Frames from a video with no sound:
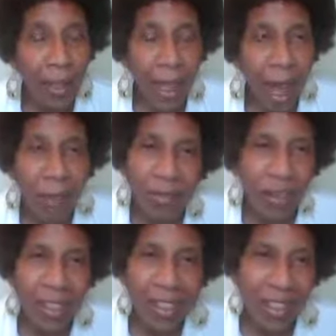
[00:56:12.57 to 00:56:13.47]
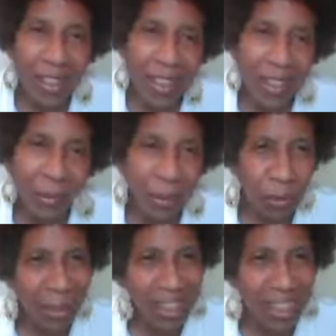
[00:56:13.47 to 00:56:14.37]
I was very discontent with
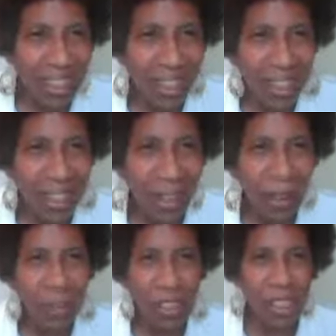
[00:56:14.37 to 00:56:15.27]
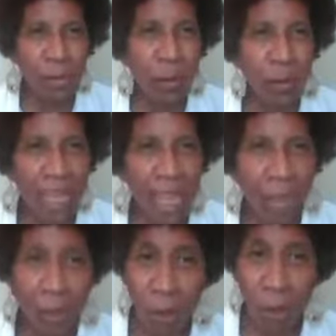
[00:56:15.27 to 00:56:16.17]
Penn State. It was a small town. It
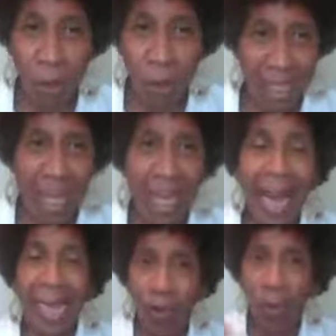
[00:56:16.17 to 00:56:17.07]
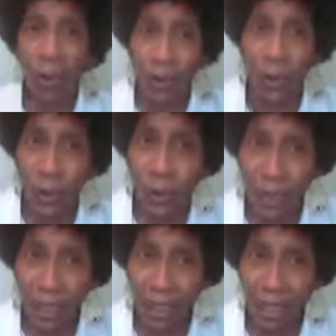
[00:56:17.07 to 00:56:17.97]
was almost like I had gone to New
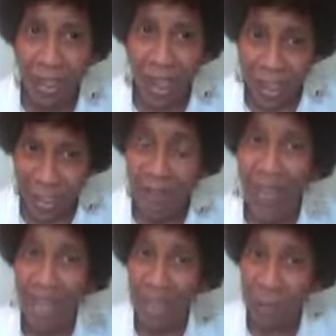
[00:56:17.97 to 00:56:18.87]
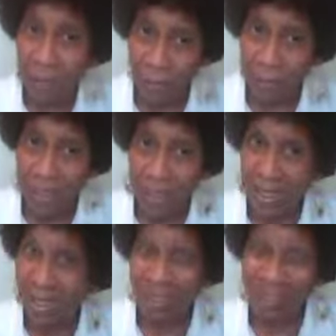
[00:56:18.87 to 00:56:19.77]
York and now I had to come back to Penn State.